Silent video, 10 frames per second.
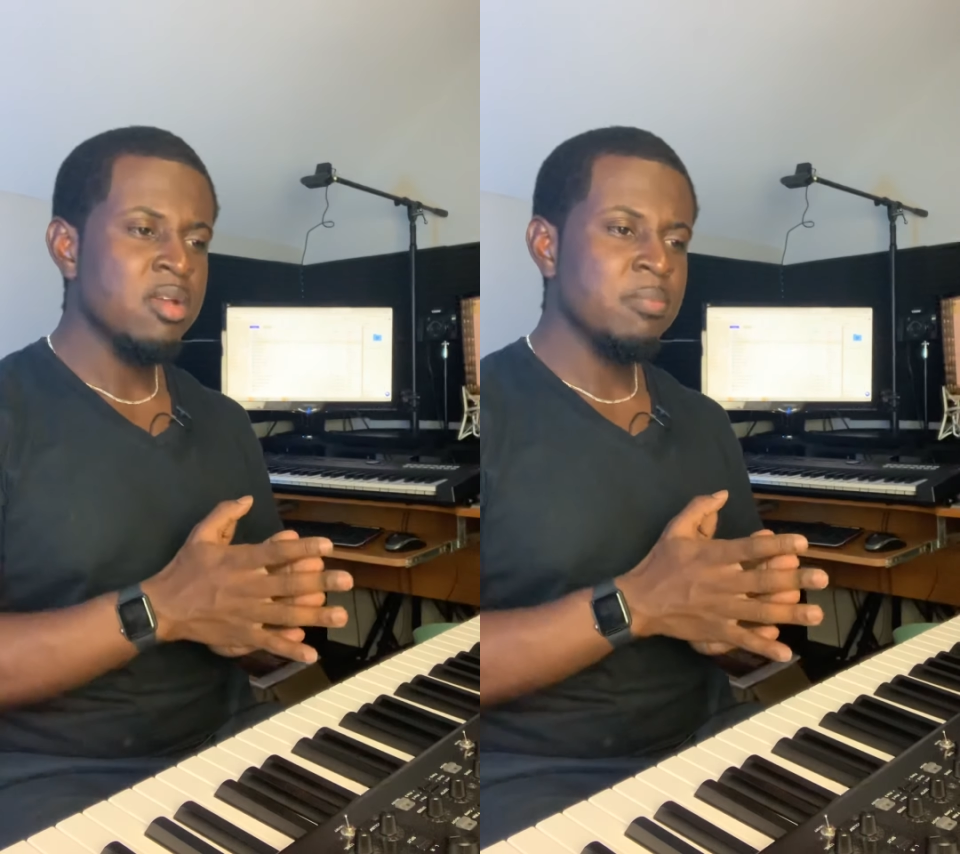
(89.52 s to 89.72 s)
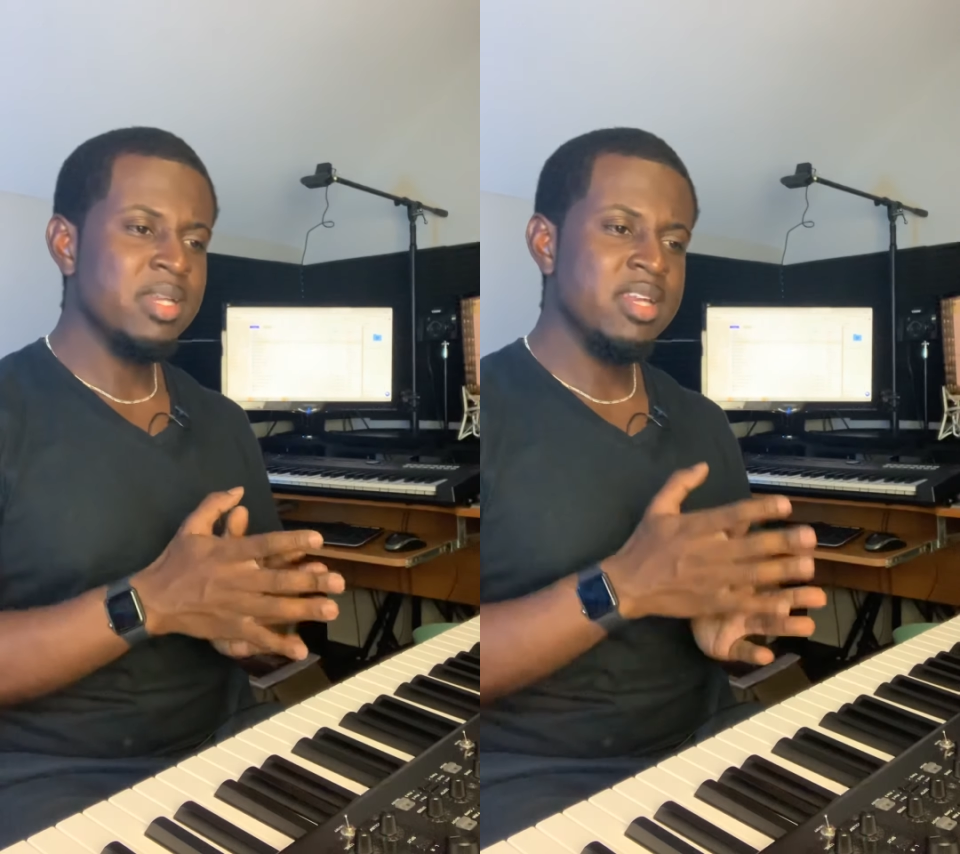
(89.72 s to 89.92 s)

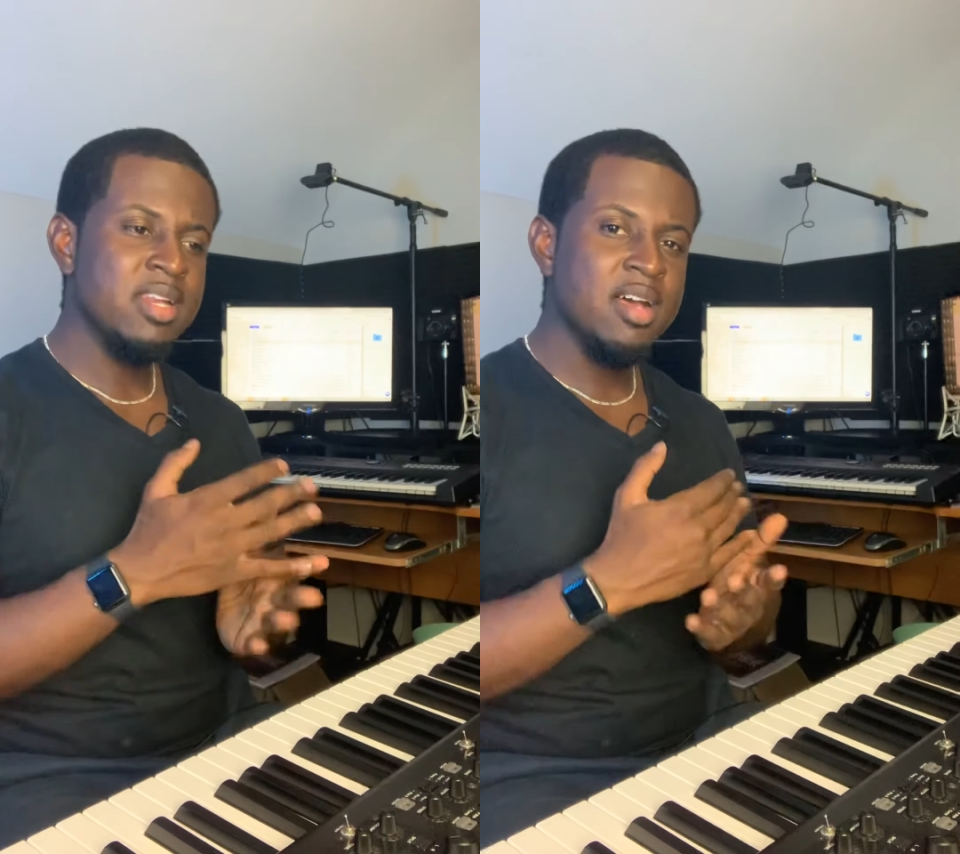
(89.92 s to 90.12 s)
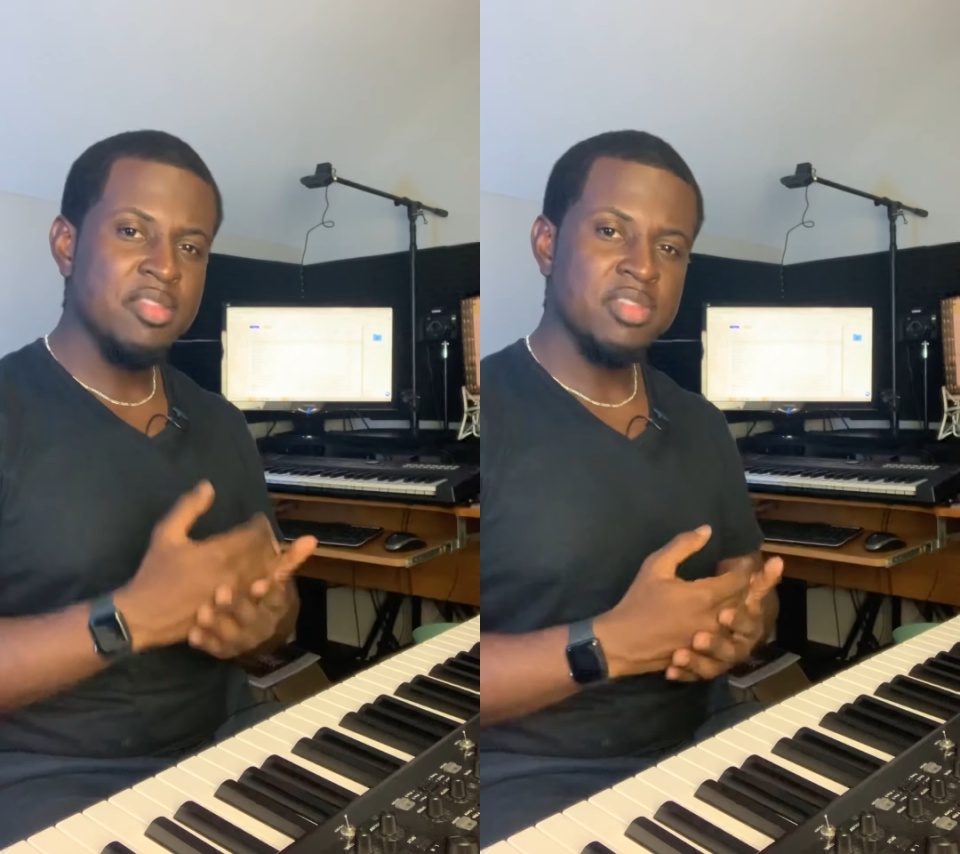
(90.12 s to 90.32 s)
But
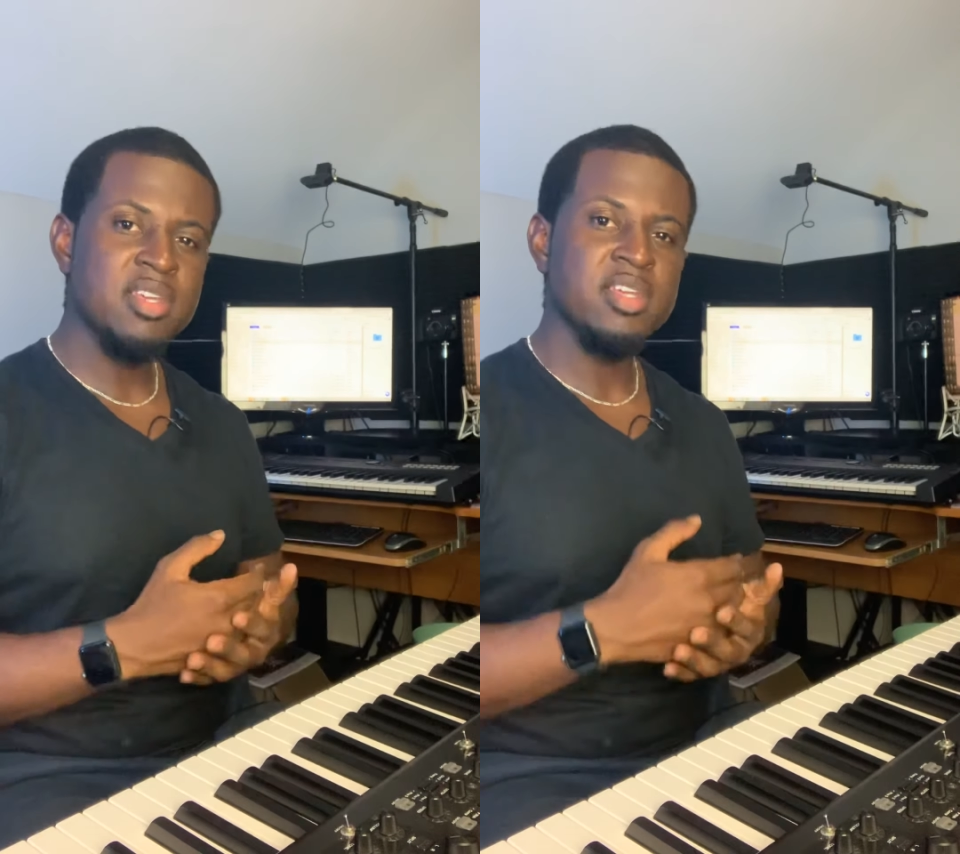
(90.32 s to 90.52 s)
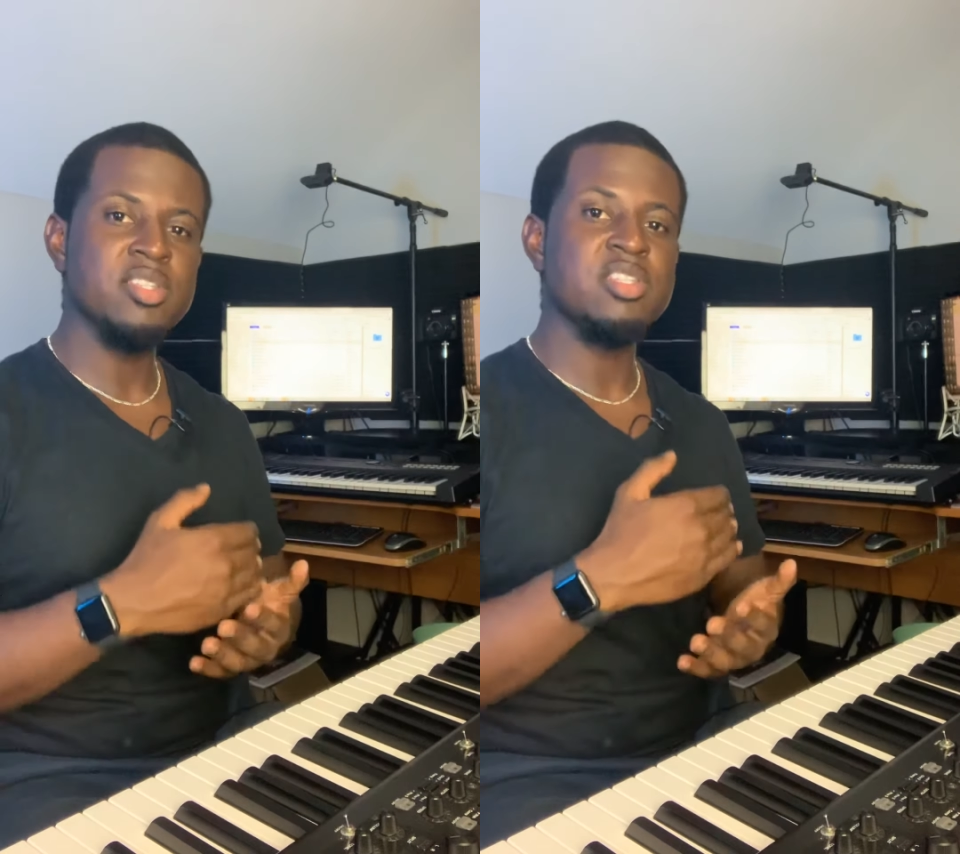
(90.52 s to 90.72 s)

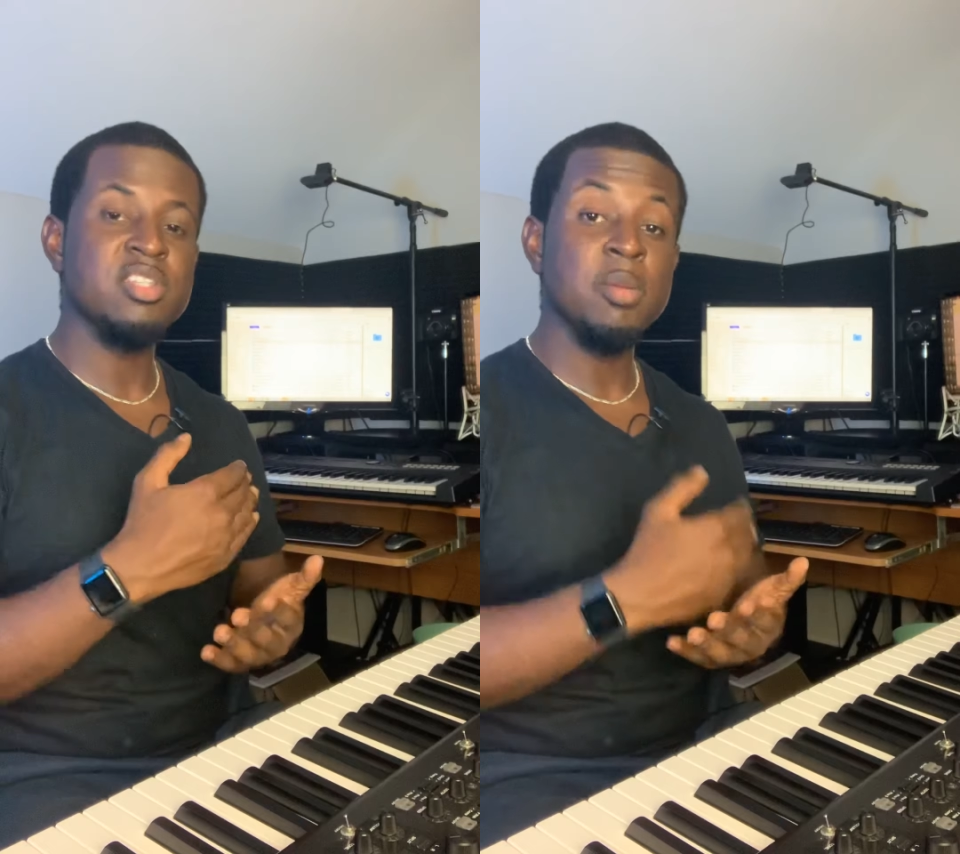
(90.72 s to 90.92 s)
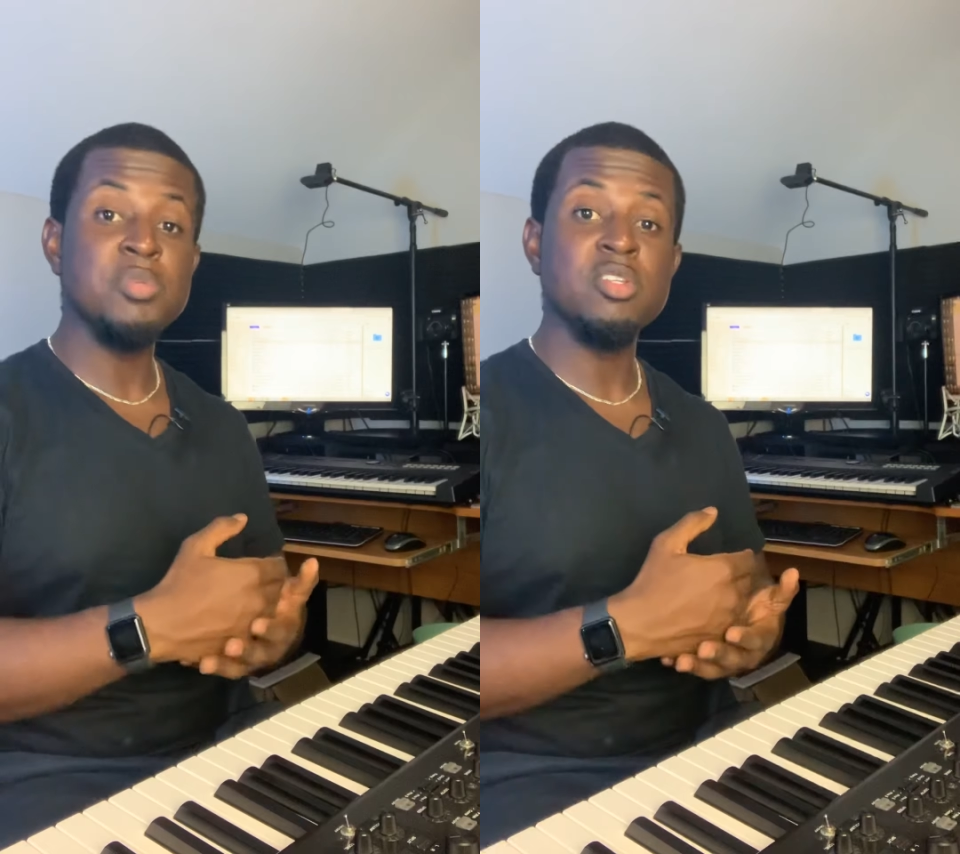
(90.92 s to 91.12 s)
nothing can
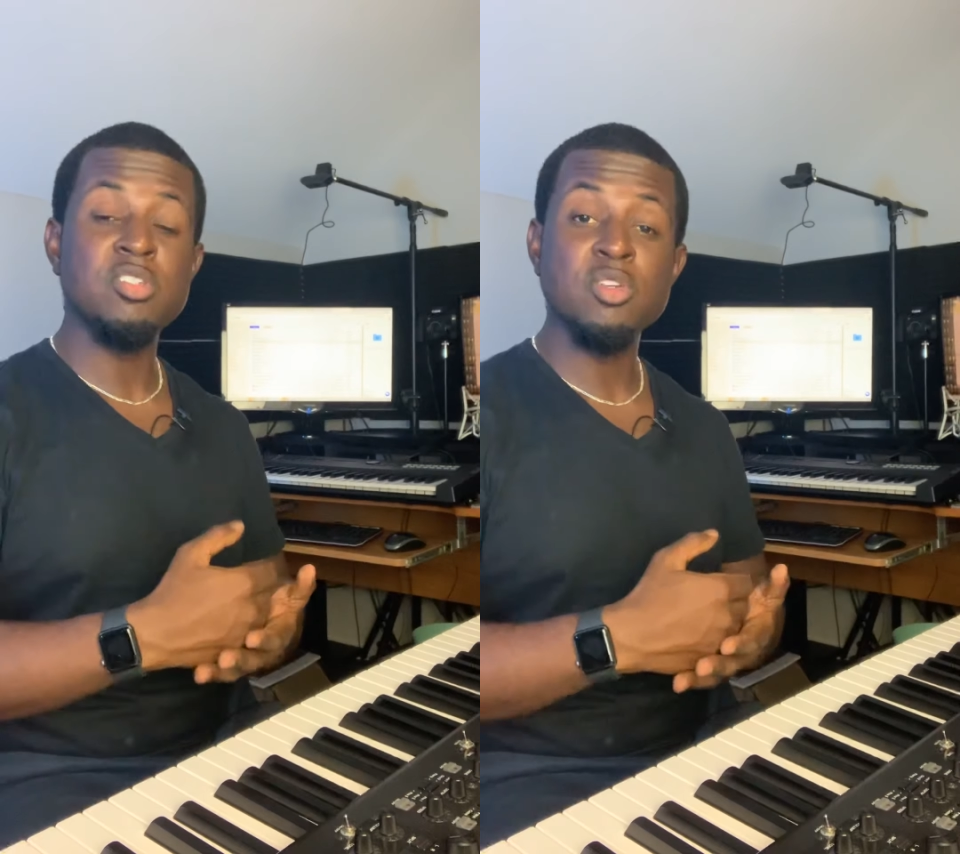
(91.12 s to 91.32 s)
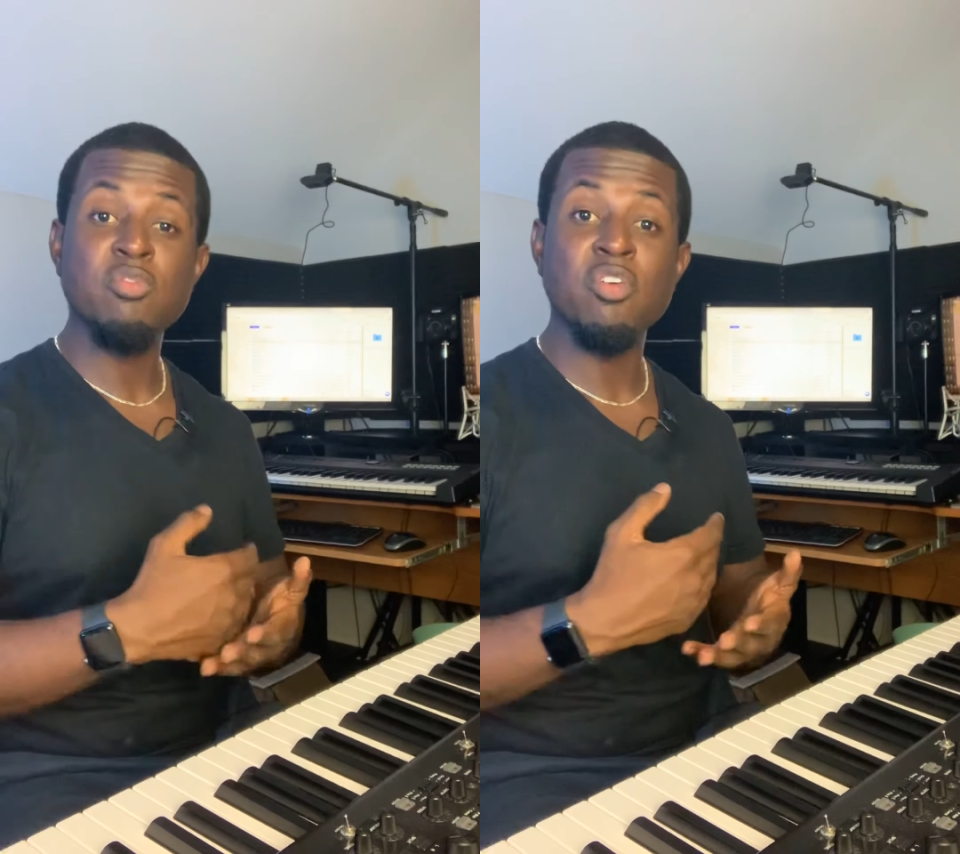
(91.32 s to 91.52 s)
substitute